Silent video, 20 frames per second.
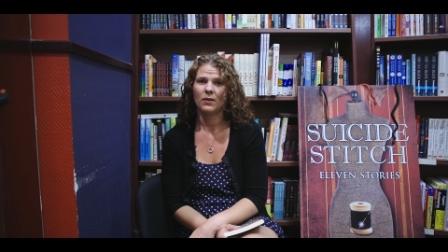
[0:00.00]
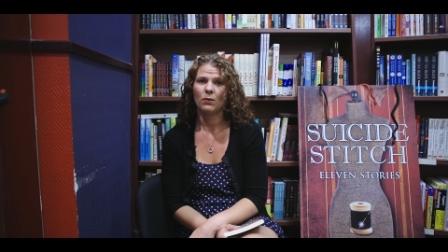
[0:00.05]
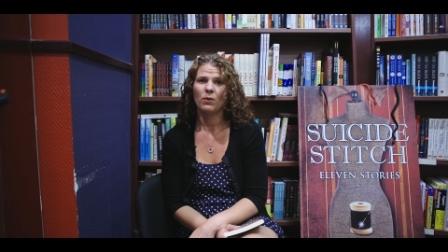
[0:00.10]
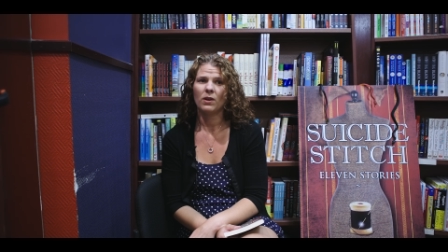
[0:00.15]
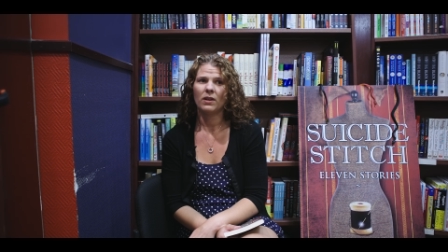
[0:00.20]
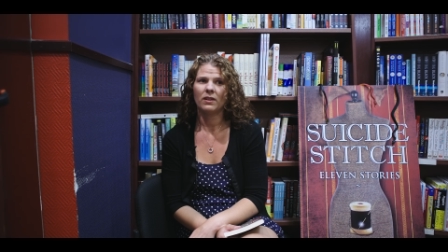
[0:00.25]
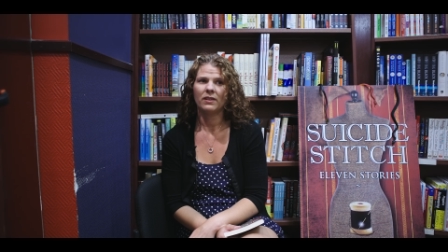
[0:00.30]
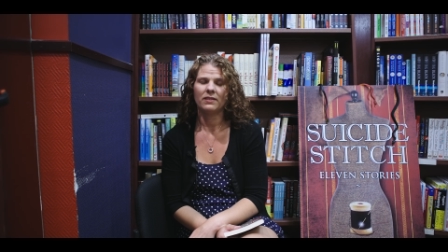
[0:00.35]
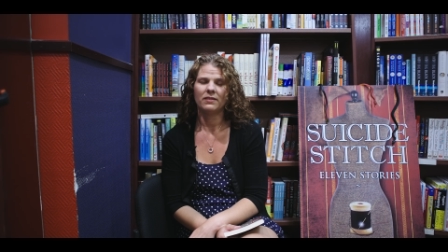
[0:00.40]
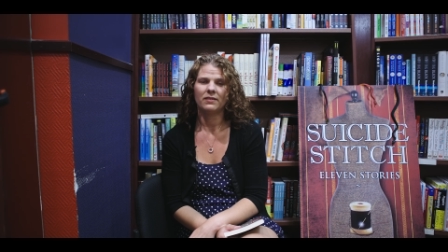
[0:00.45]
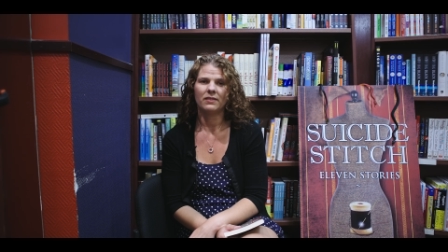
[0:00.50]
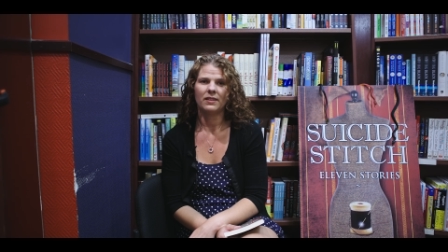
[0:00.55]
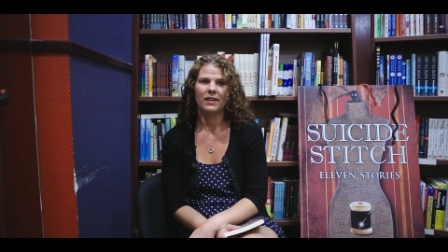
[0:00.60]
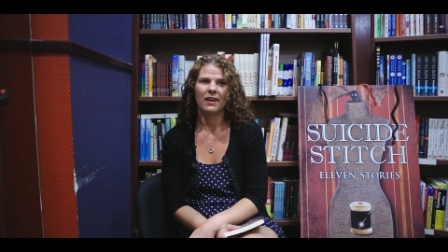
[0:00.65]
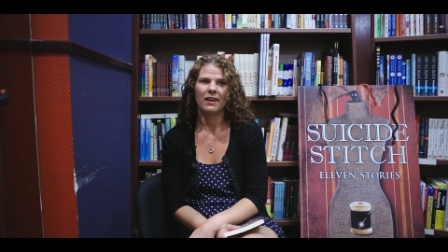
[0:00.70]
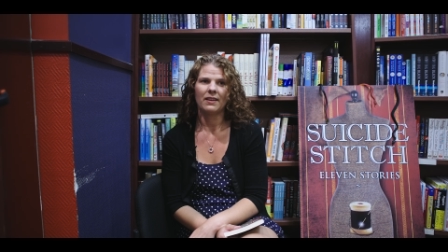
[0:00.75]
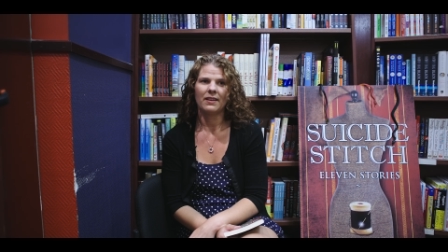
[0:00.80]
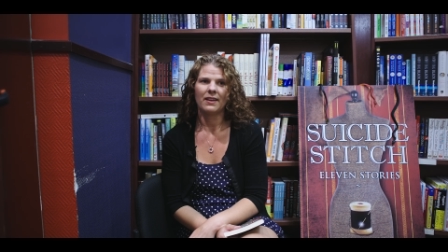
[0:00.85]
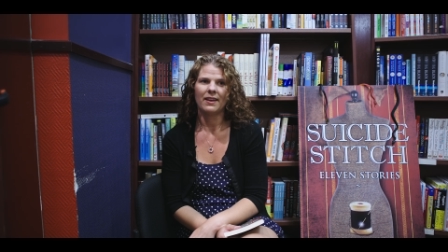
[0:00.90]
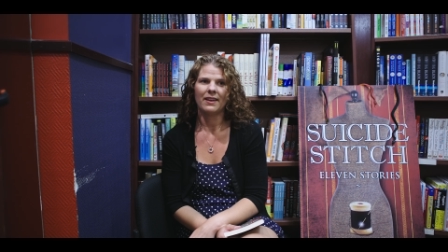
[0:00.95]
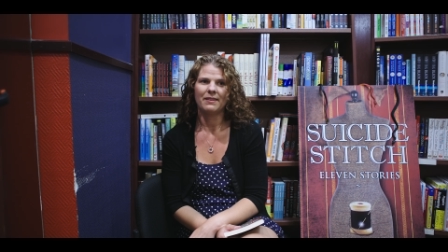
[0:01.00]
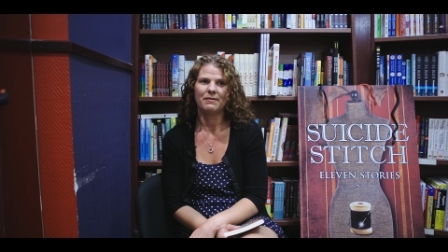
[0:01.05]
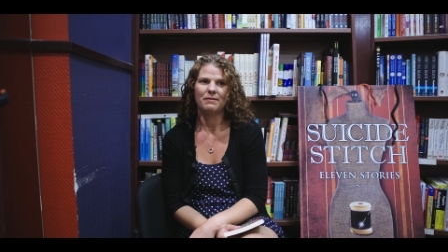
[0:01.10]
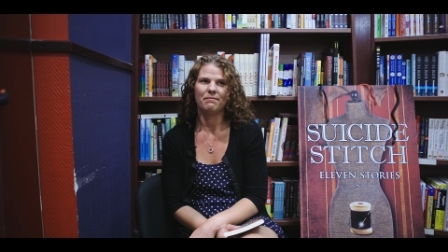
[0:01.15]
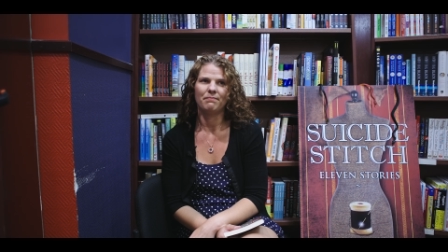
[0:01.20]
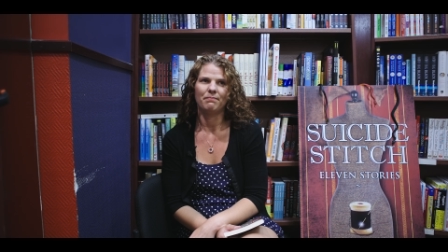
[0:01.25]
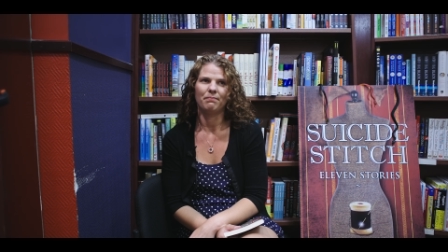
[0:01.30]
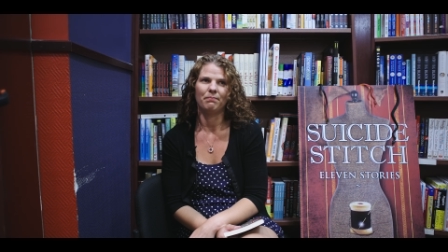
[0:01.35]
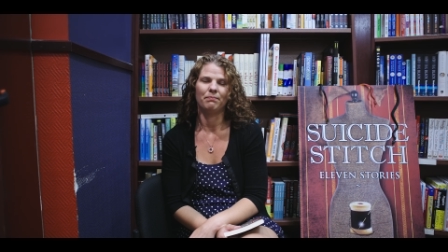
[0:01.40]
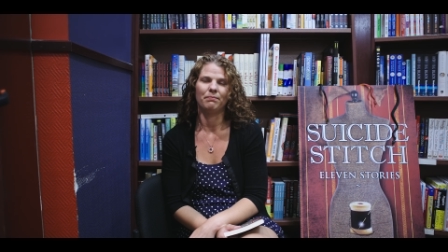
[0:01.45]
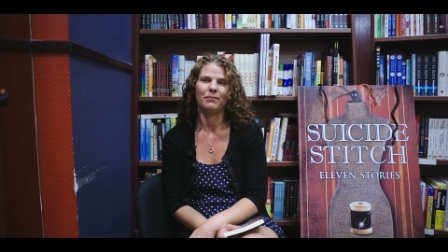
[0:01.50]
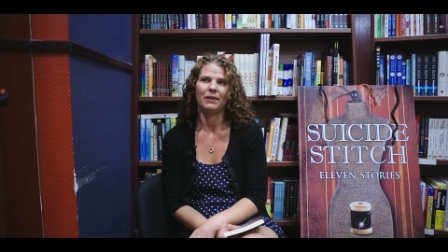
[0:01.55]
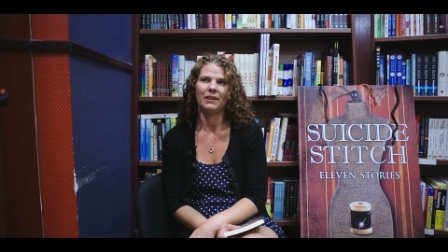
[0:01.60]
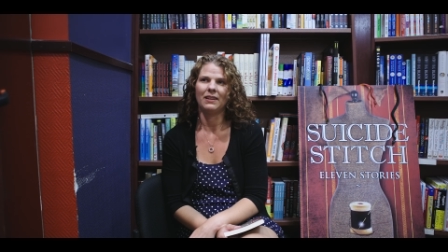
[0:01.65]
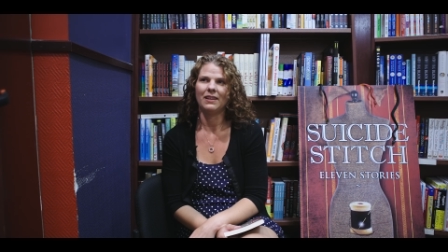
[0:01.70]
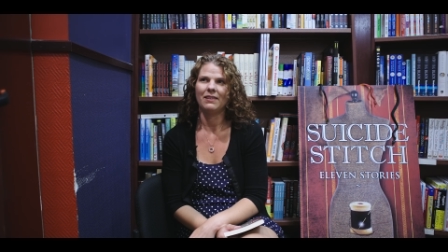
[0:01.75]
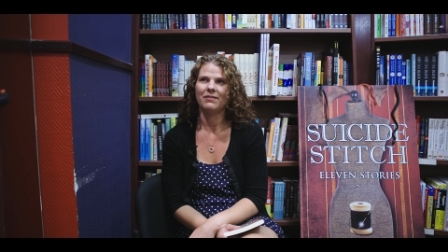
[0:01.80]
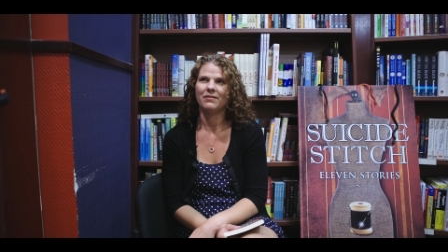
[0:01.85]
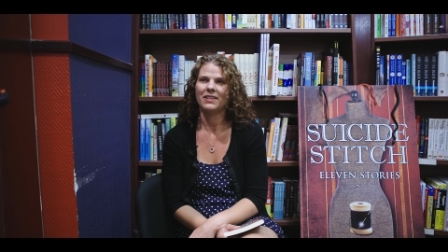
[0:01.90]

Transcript: Well, I believe